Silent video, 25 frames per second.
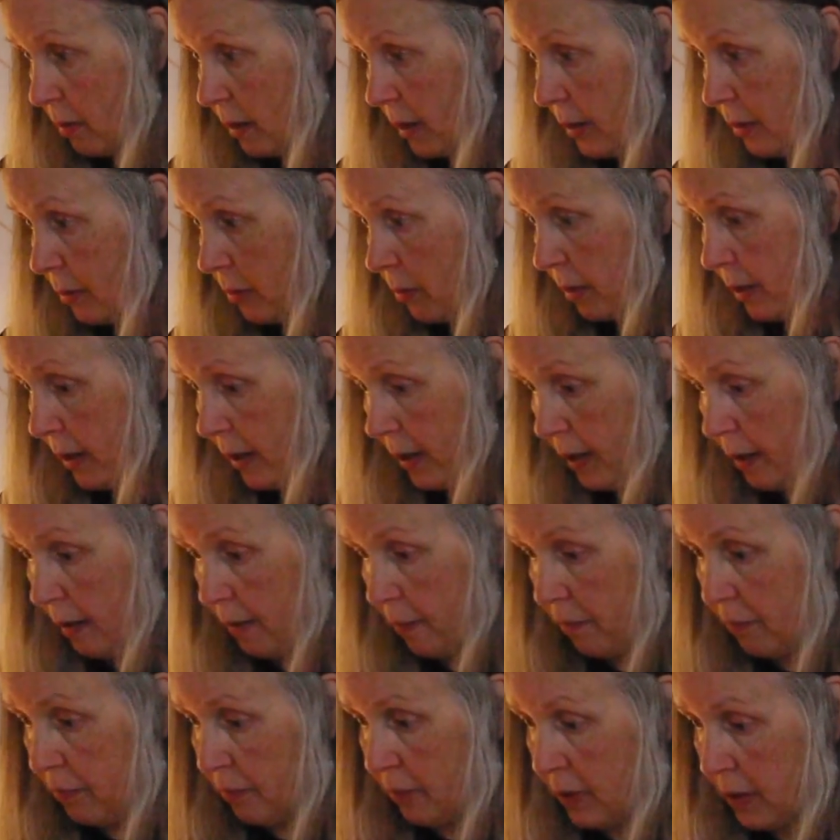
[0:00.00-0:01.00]
I don't
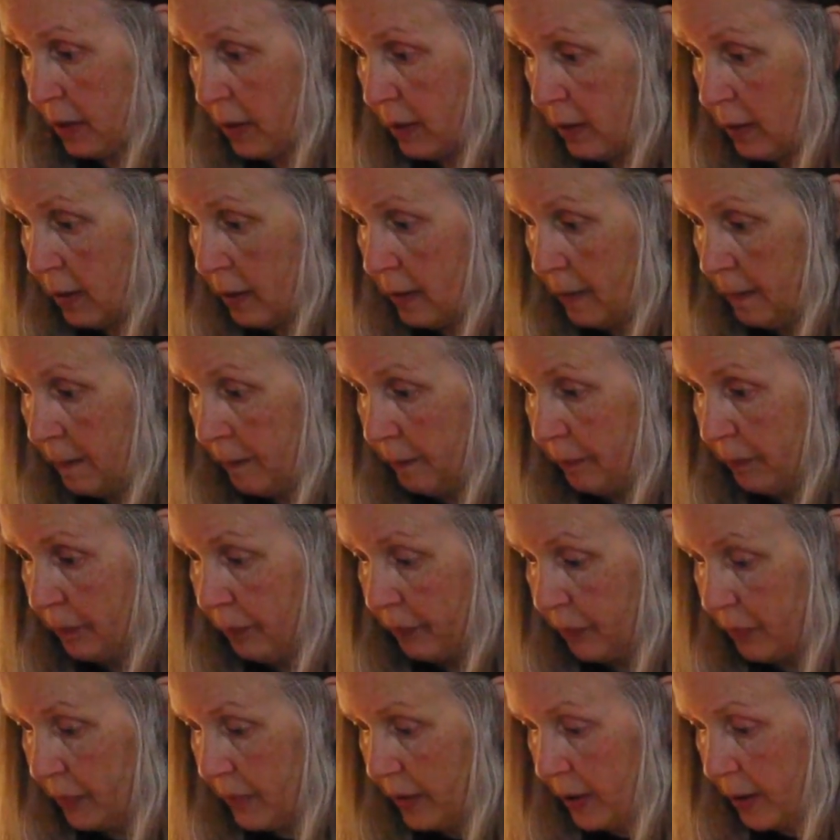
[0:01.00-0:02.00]
have
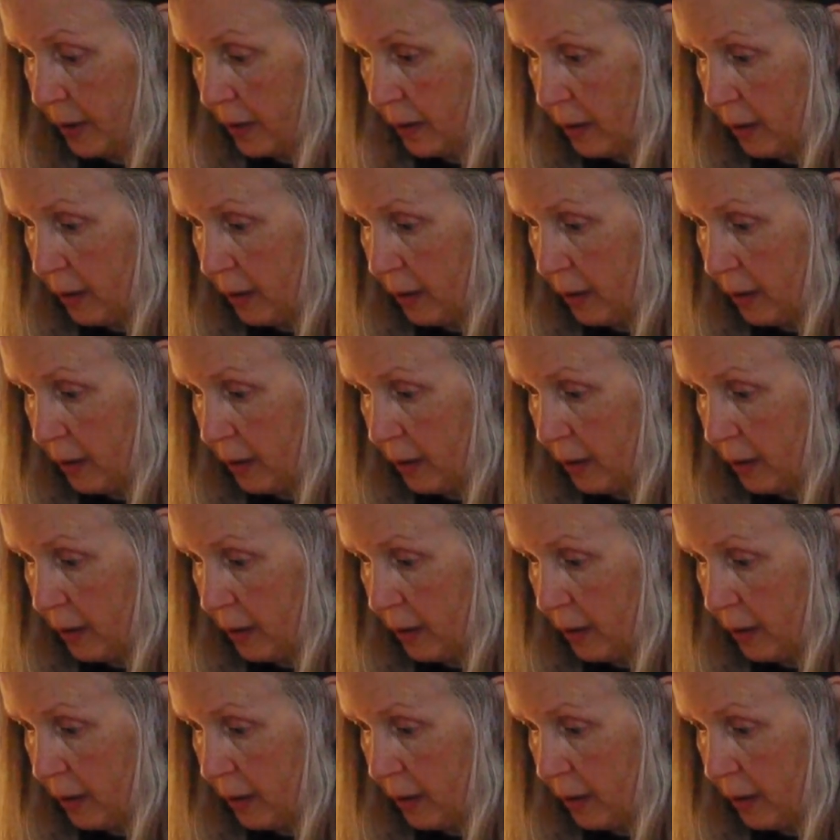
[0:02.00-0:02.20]
that